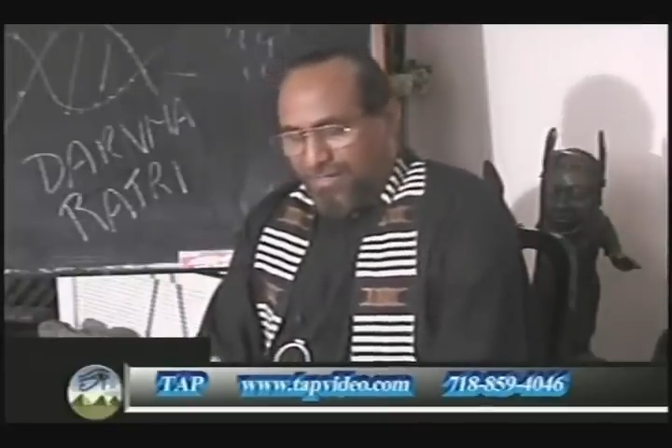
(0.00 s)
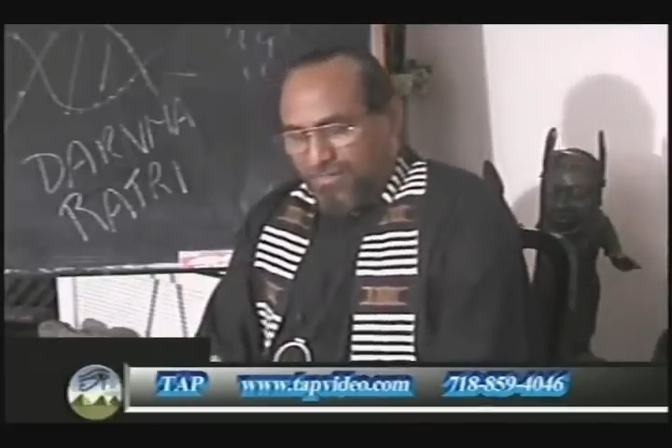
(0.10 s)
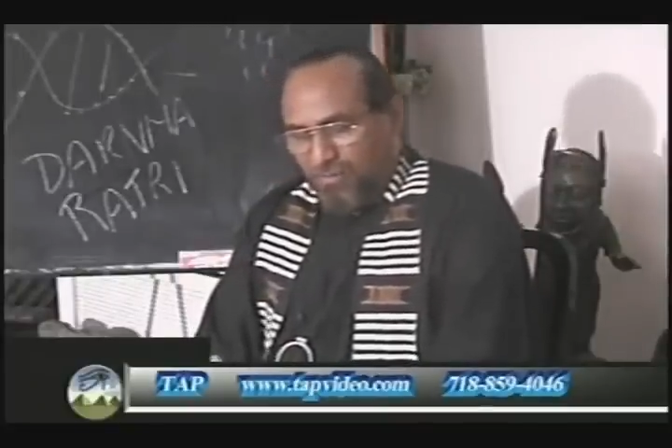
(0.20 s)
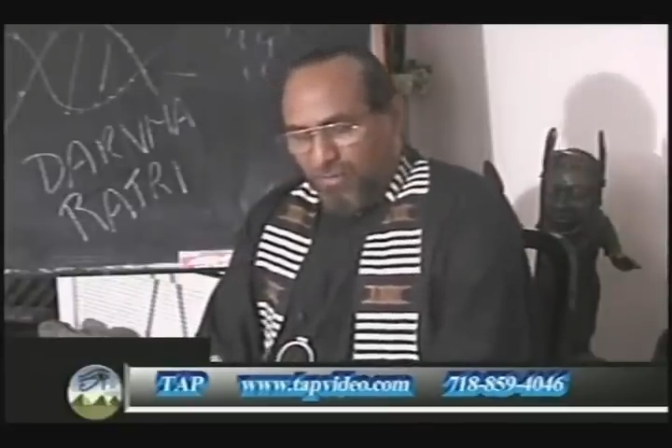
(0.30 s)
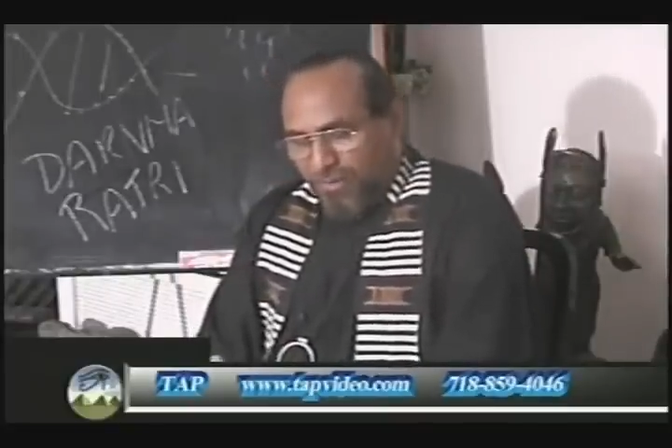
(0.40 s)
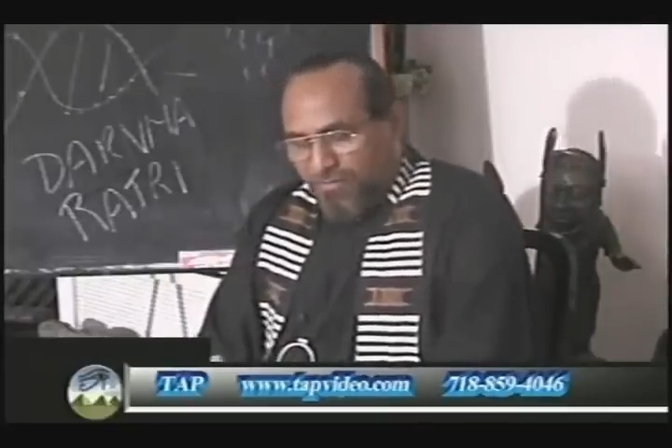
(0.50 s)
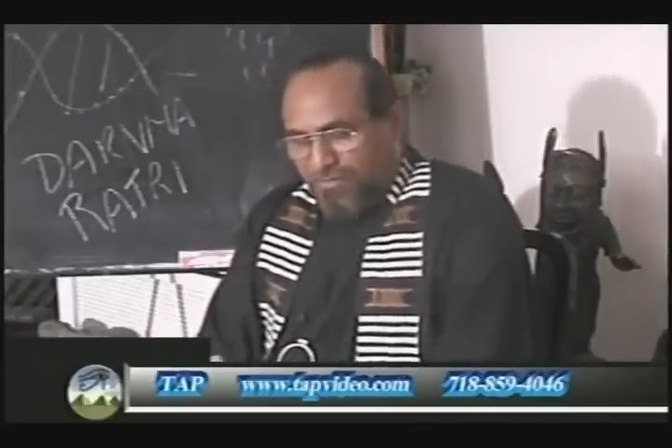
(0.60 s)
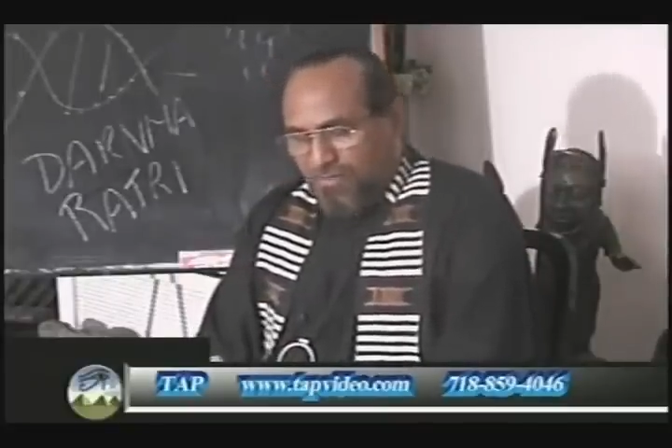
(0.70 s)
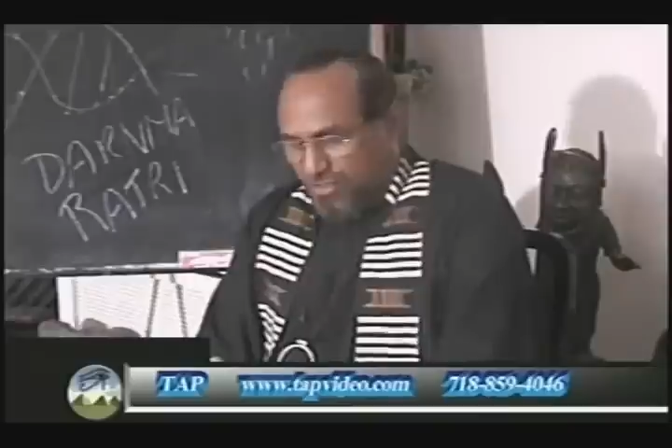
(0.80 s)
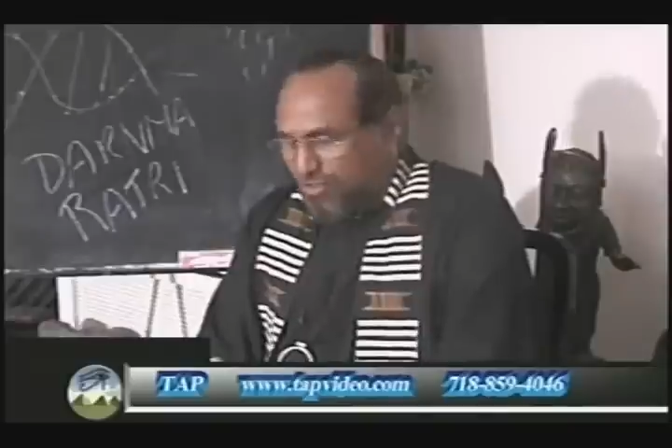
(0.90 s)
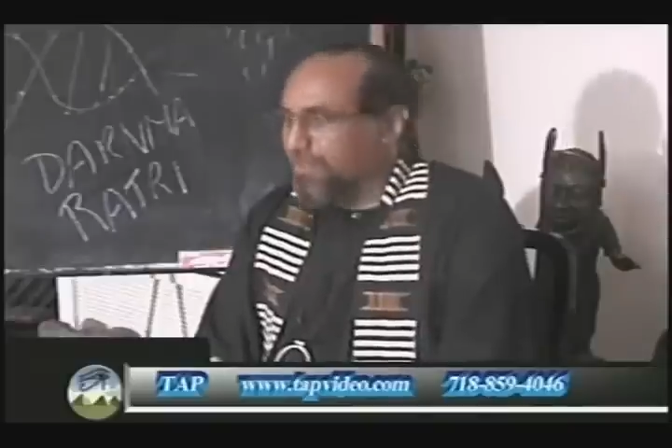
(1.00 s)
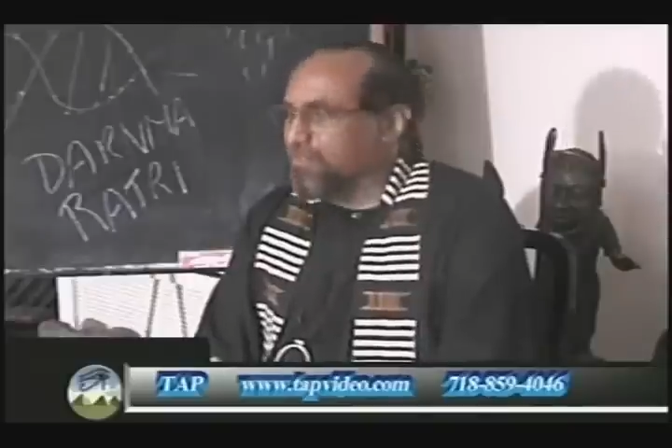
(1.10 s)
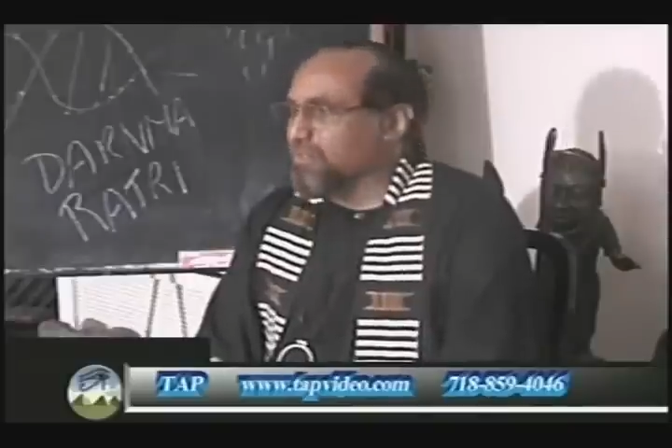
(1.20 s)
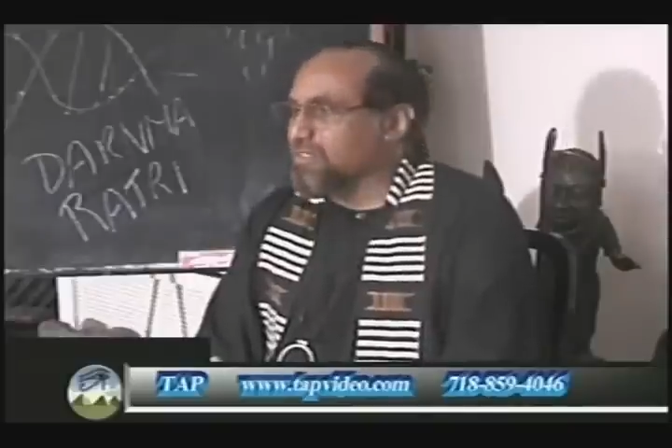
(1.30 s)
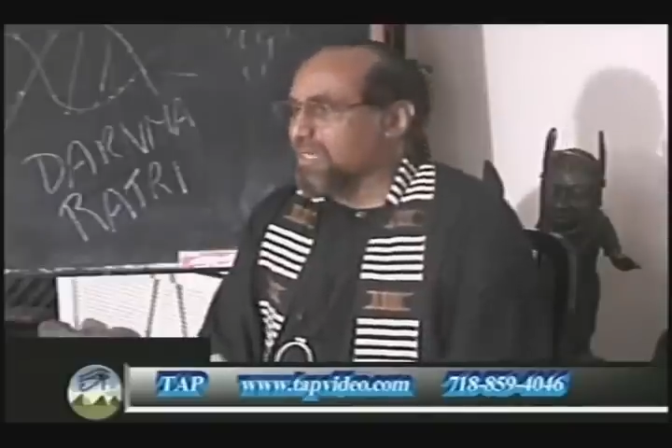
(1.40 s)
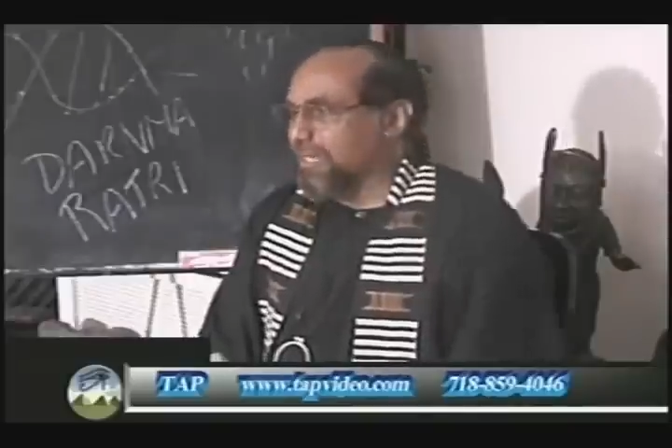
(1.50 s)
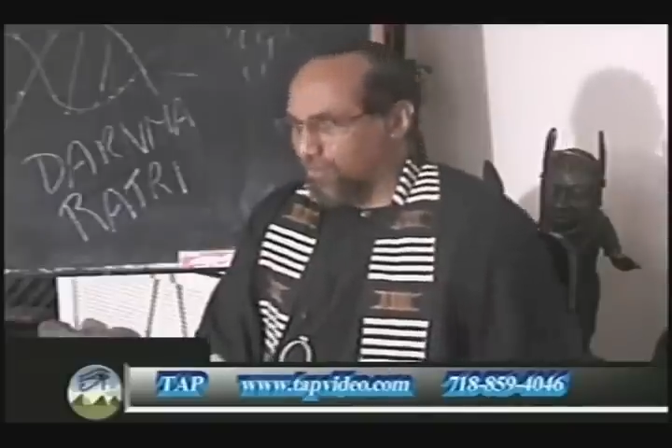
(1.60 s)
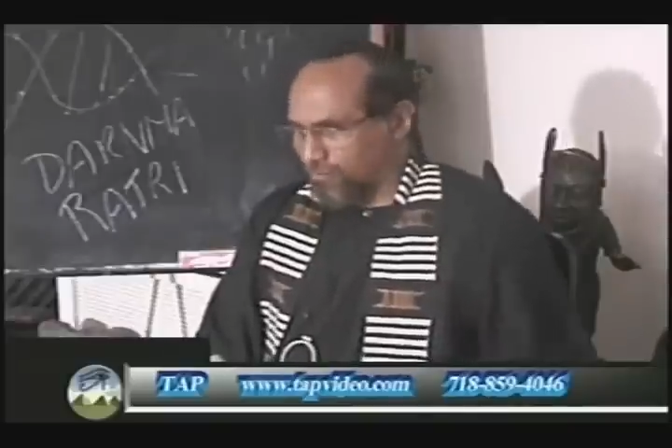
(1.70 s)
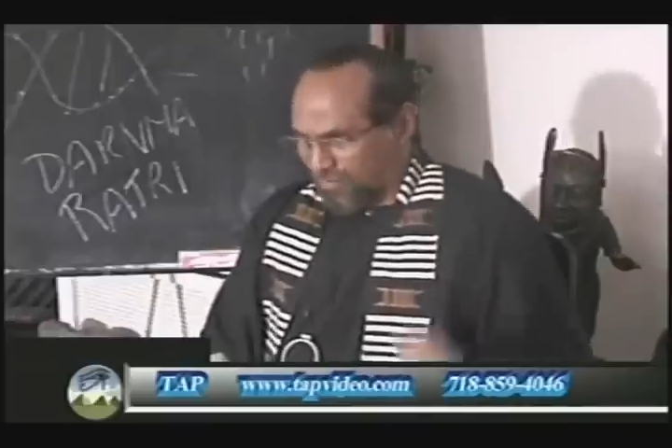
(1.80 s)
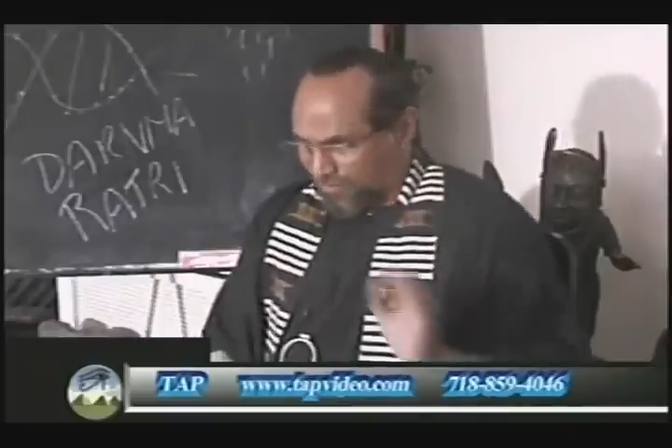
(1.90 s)
to Earth's geometric
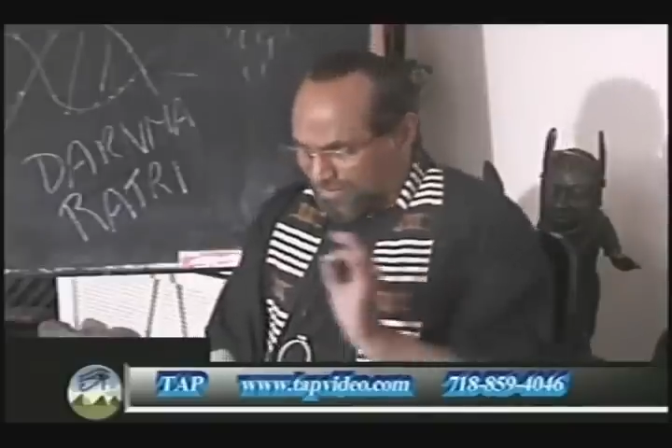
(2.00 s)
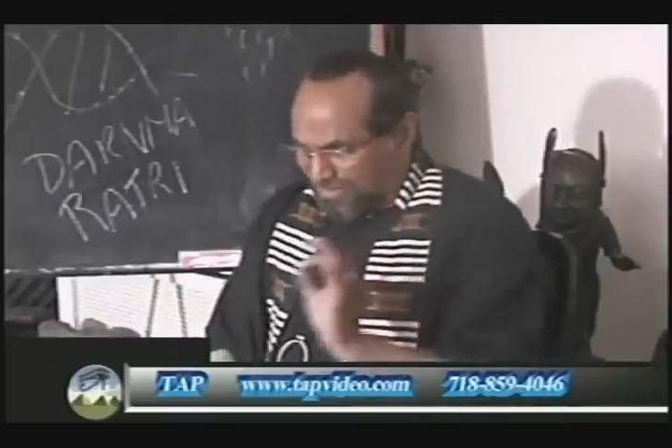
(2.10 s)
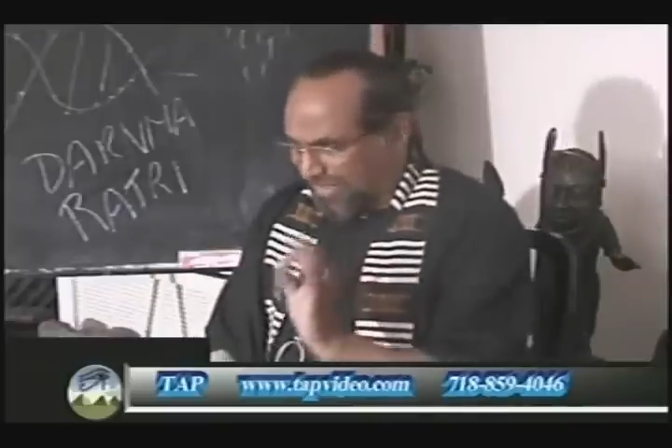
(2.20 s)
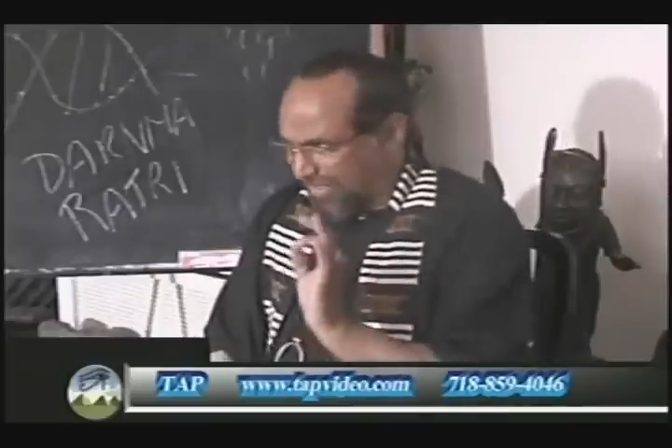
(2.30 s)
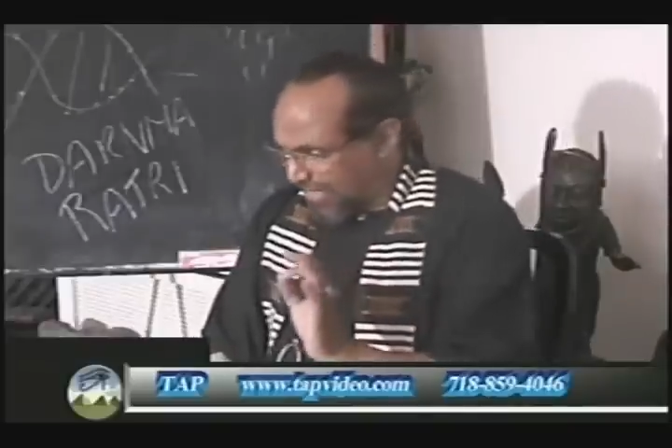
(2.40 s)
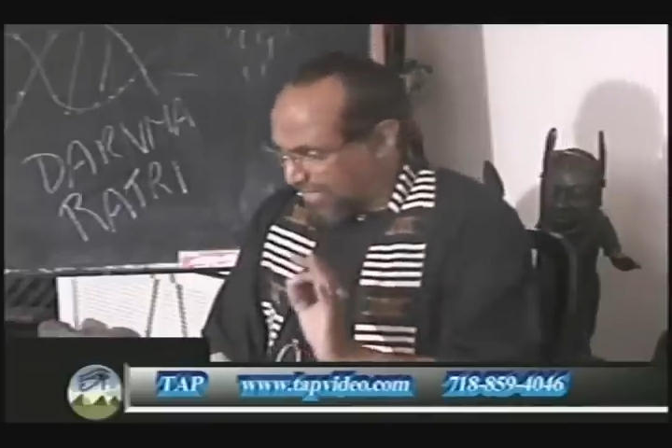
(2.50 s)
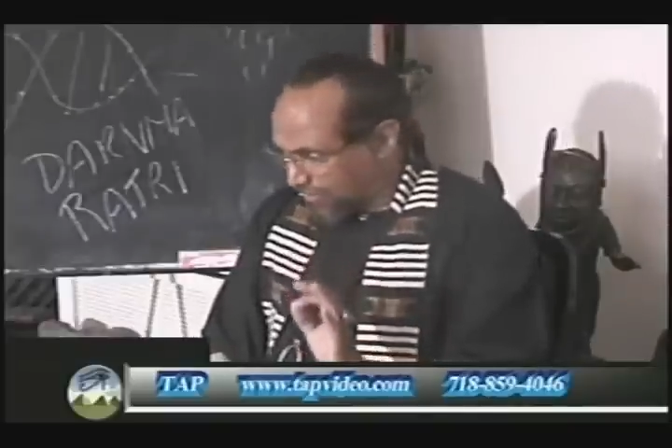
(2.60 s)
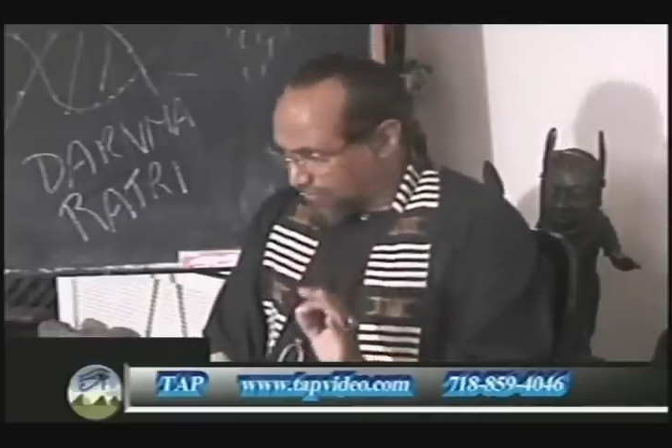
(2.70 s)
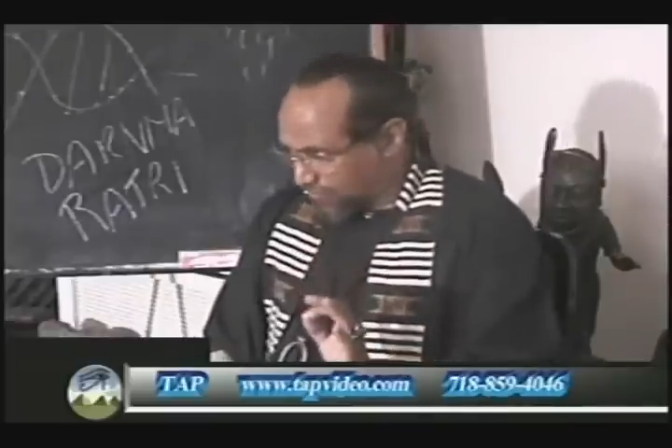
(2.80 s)
cycles. Let me say that again.